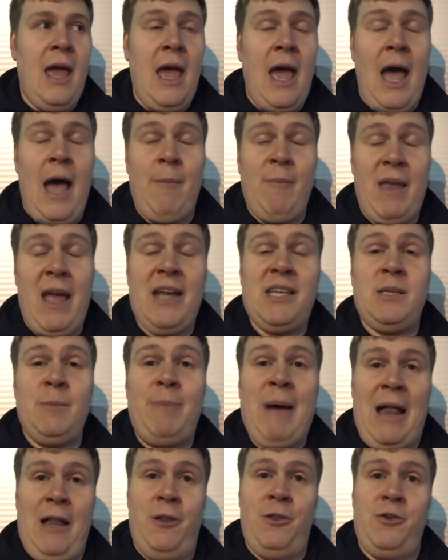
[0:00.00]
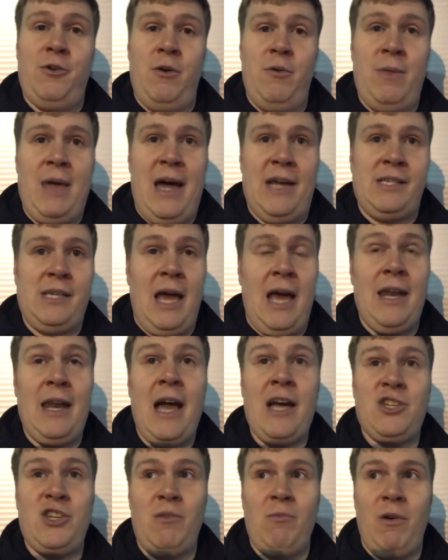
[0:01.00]
And we had to battle through that. And
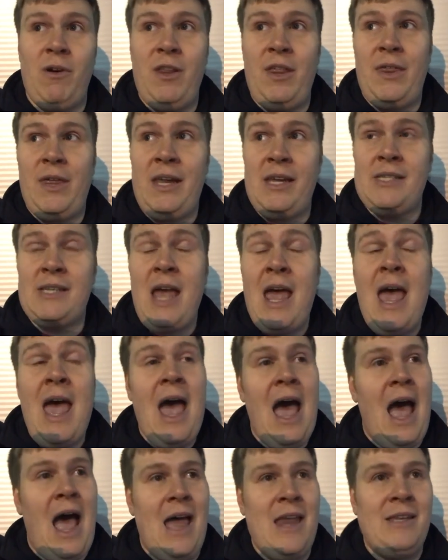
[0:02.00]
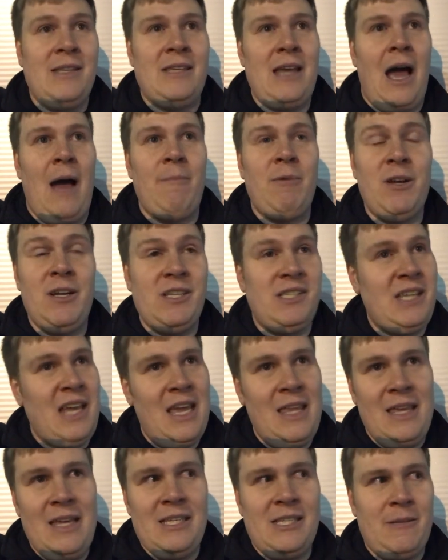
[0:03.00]
actually, one of the things, and I'm going to
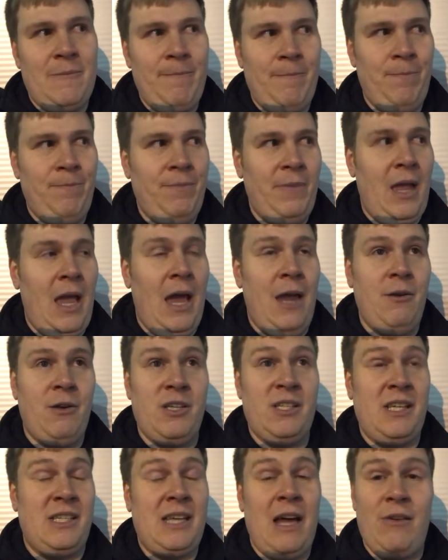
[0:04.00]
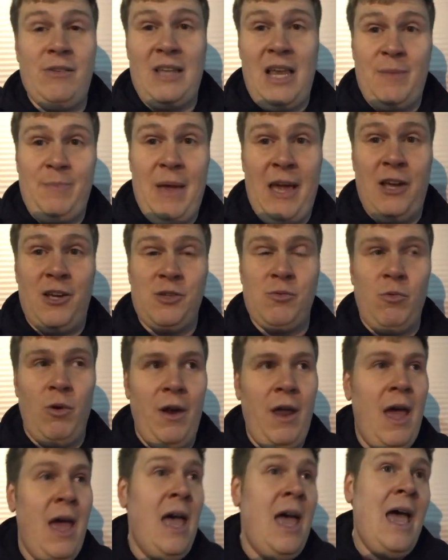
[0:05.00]
say this, and because it sounds like bitter, because
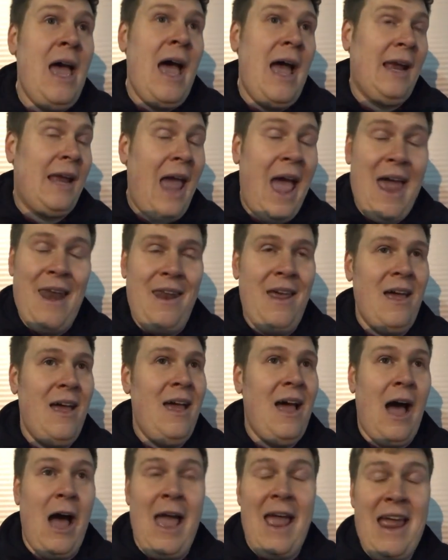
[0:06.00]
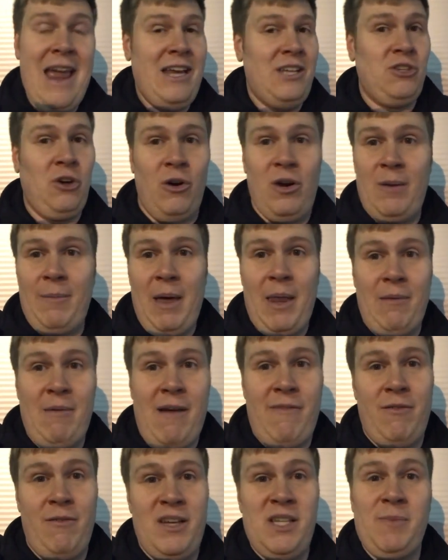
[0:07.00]
one, again, I hate talking about the
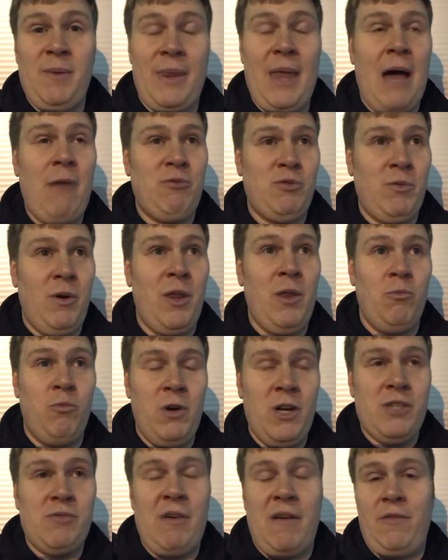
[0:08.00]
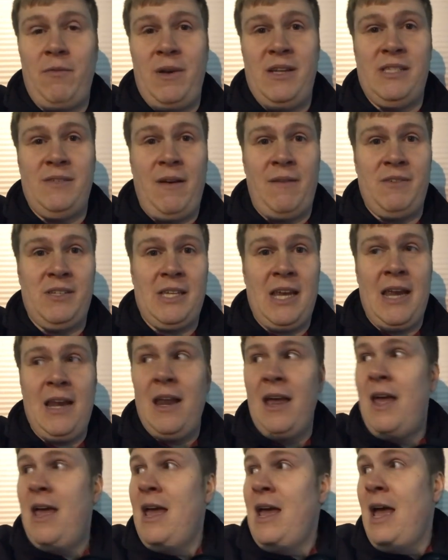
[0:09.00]
referees, but that was one of the worst referees I've ever seen.
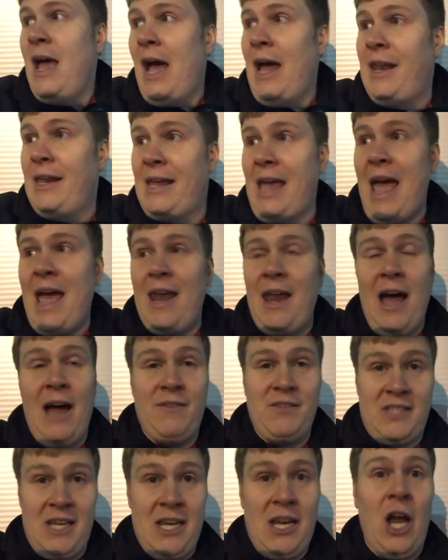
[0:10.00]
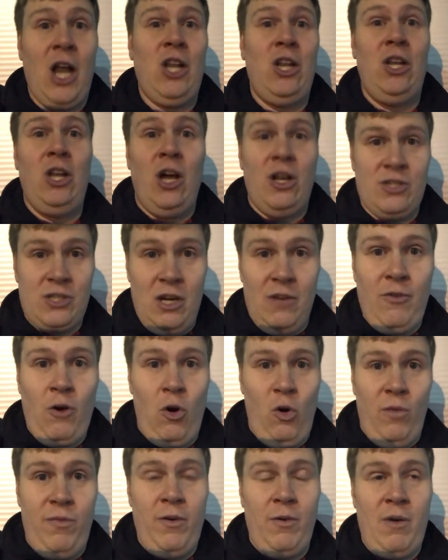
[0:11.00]
And again, I've seen a lot of
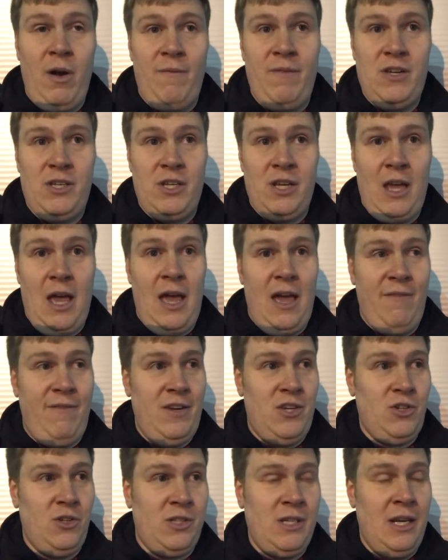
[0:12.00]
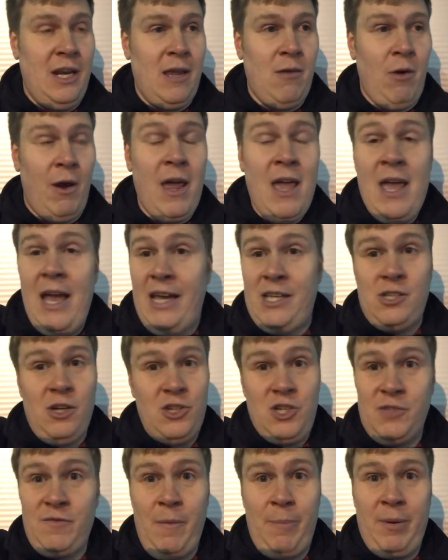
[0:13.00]
awful officials in League One. And it's not
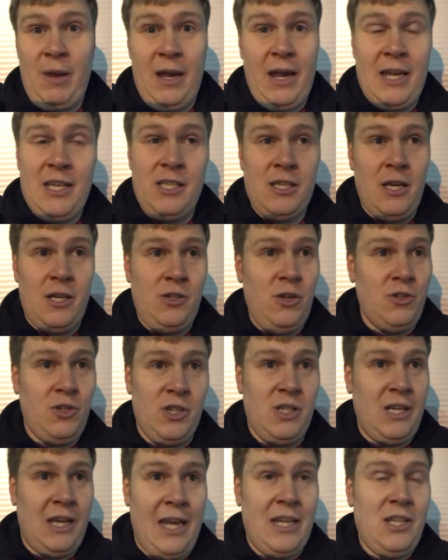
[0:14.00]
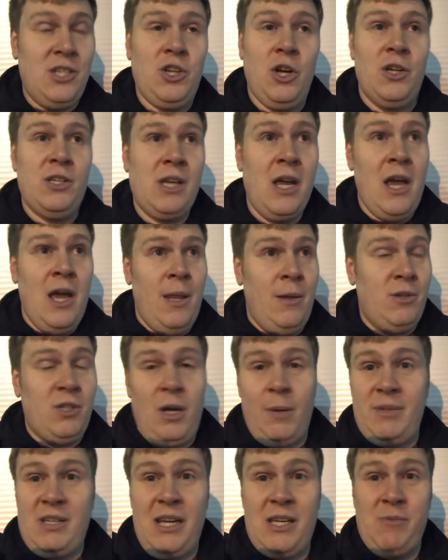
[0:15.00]
just against us. There was a
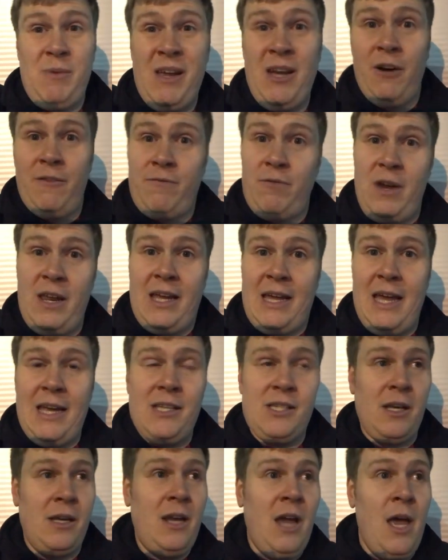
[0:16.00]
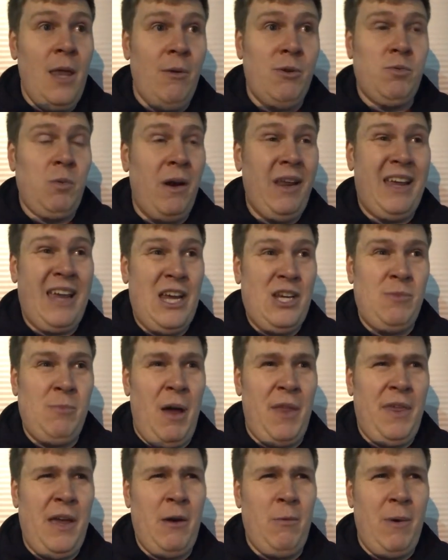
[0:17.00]
couple of times we got free kicks, and there was one occasion where
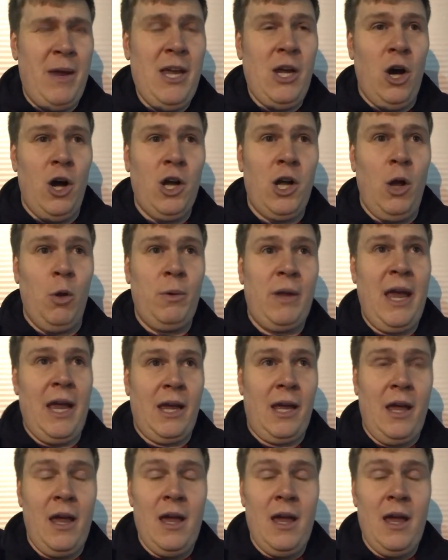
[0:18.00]
I think we got a goal kick